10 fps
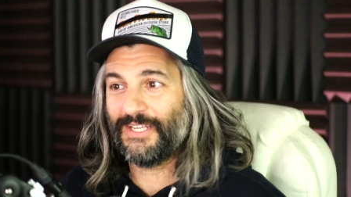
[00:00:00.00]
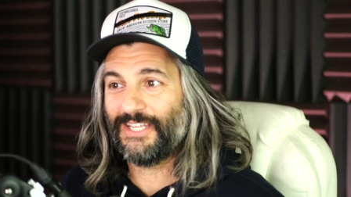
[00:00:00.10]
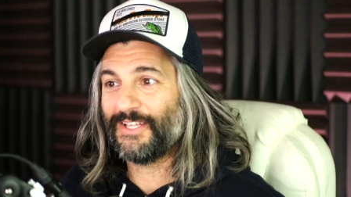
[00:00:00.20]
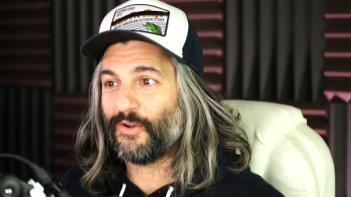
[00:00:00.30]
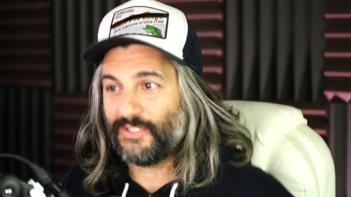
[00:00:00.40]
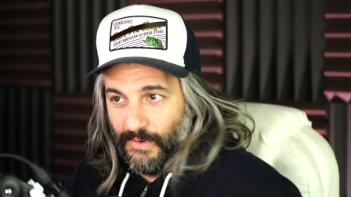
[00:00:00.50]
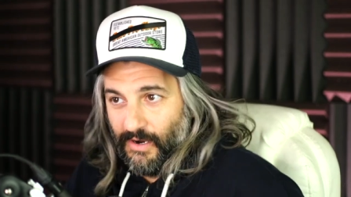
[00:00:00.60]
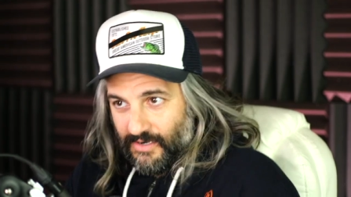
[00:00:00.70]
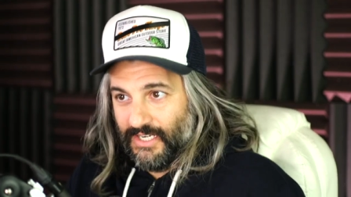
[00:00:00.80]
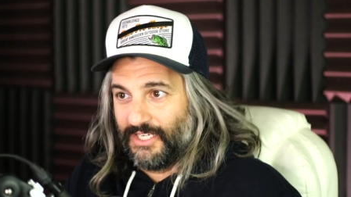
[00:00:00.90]
been in there
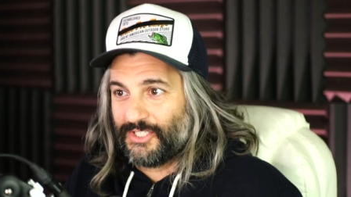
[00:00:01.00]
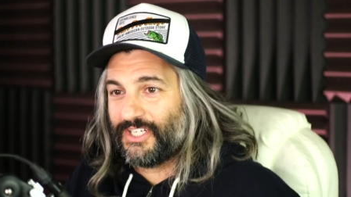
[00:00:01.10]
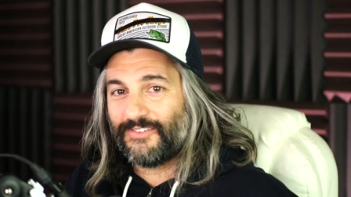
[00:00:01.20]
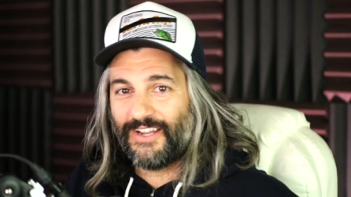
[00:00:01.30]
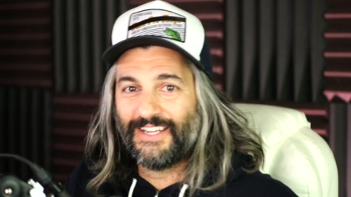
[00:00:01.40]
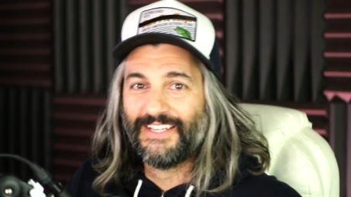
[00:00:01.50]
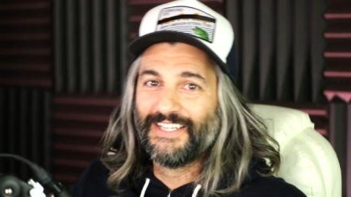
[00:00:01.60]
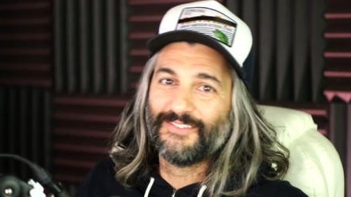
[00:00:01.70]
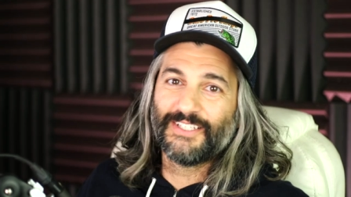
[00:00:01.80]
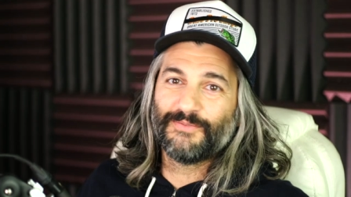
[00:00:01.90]
sparring and shit, right?
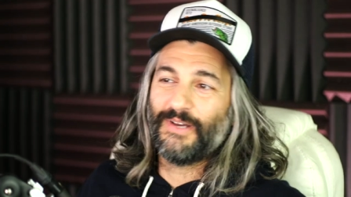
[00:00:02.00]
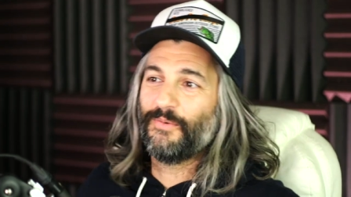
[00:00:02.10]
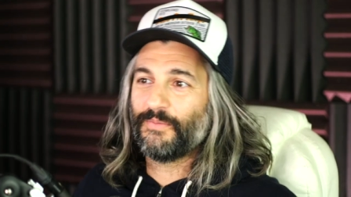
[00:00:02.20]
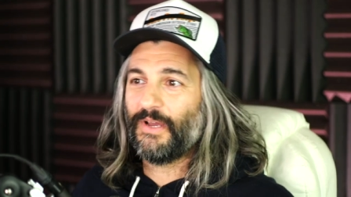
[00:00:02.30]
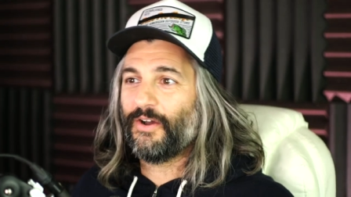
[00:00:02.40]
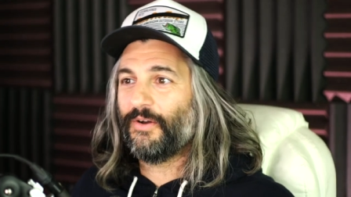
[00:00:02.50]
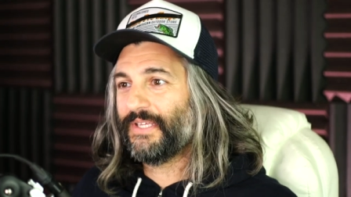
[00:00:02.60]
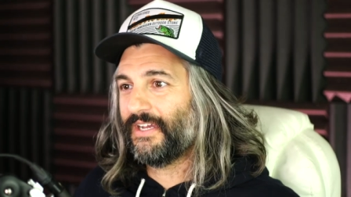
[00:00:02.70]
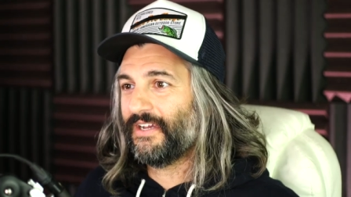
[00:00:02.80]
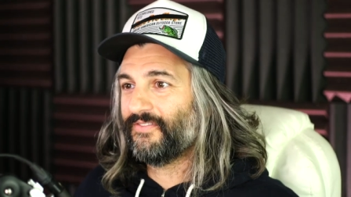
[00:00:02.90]
With my
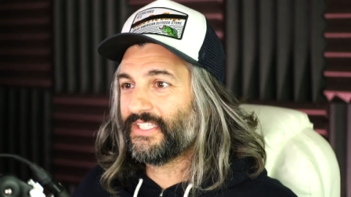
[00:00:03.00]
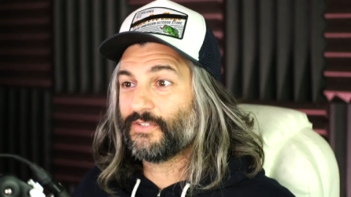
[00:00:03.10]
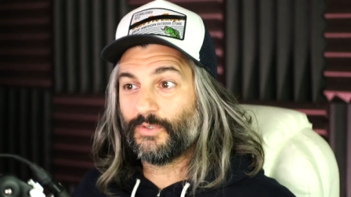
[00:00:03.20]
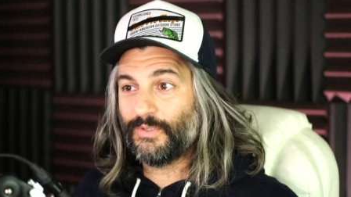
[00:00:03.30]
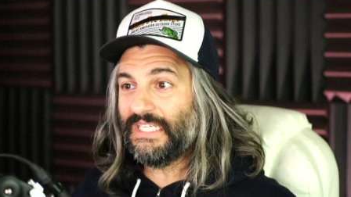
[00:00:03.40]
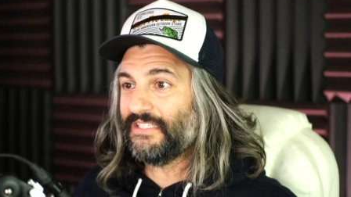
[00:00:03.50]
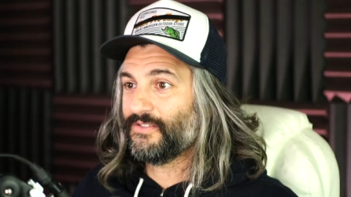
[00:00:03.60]
homie Vincent Ruiz,